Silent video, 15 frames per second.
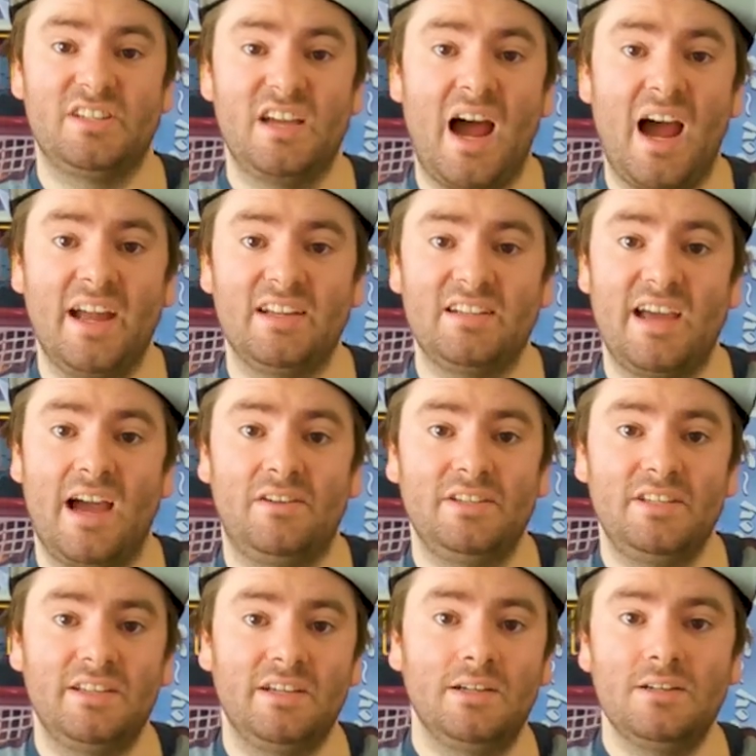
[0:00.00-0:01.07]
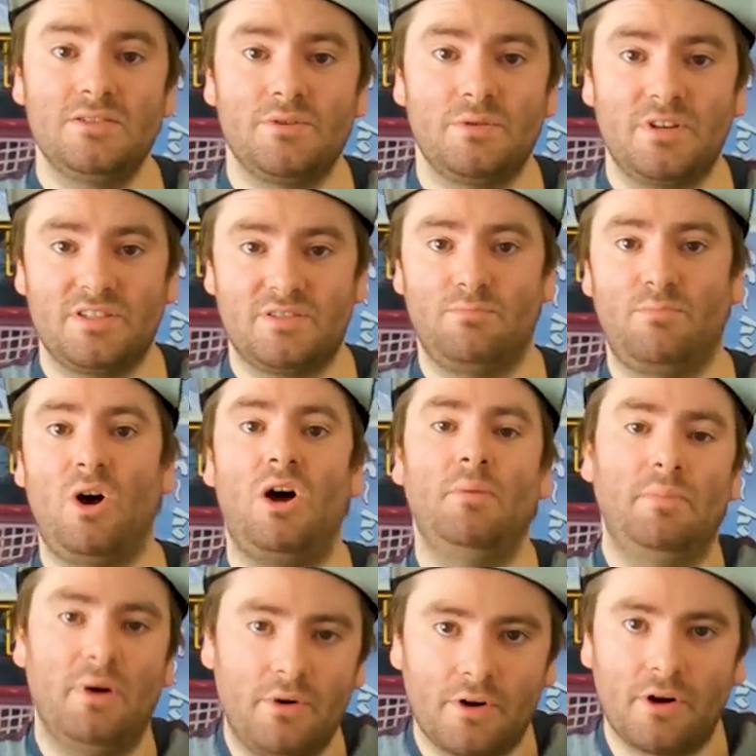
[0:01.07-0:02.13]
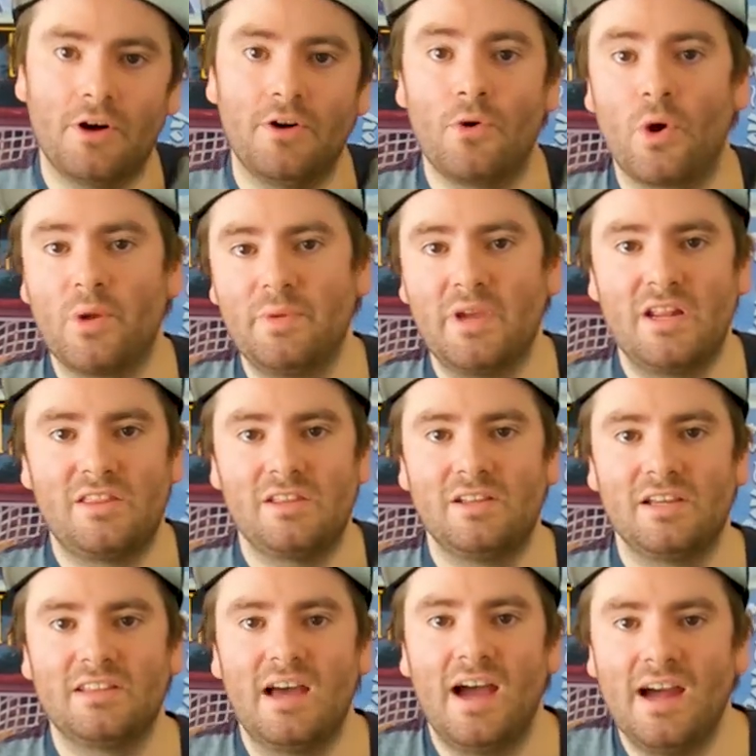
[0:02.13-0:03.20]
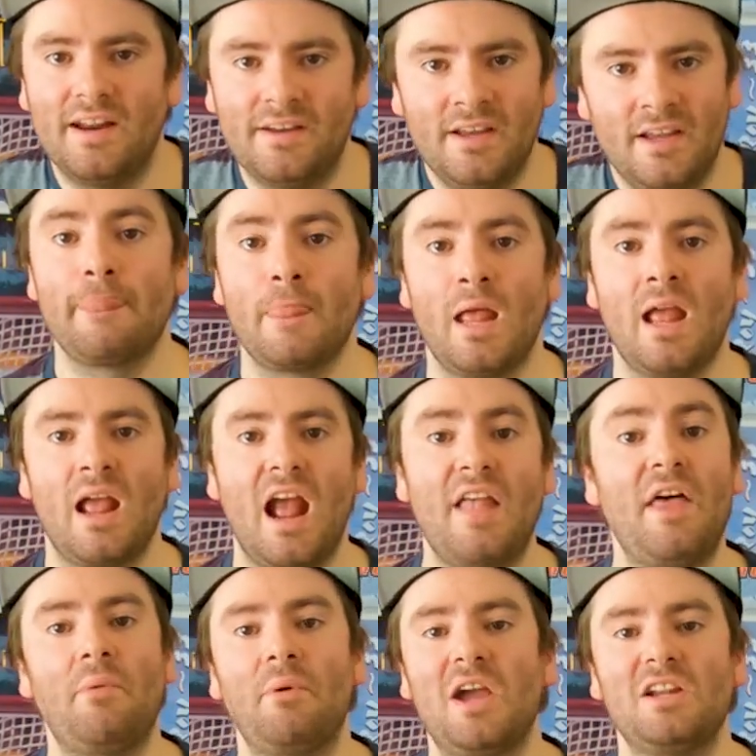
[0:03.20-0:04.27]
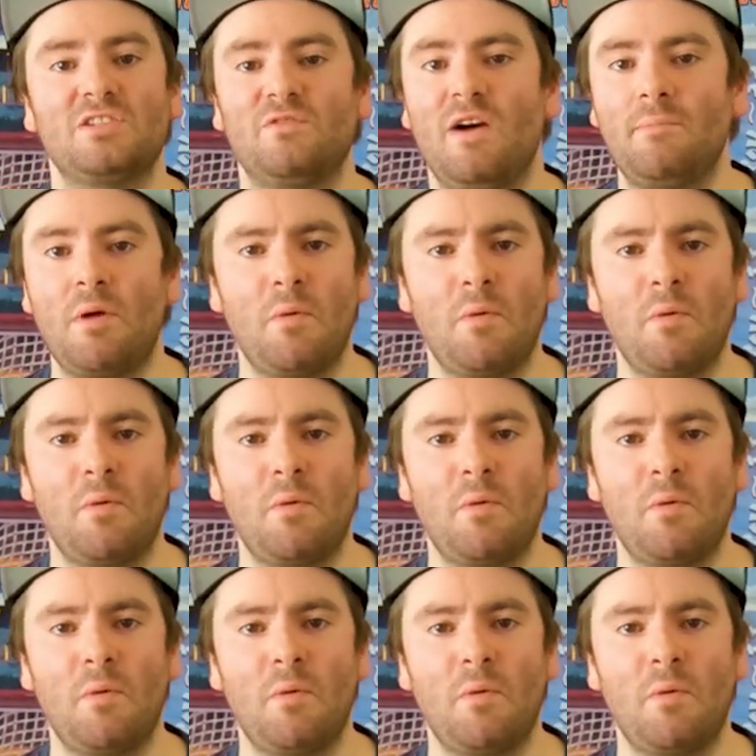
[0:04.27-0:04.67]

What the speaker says: tie it down in there so it doesn't pop out or annoy me, anything like that. And that way I just find my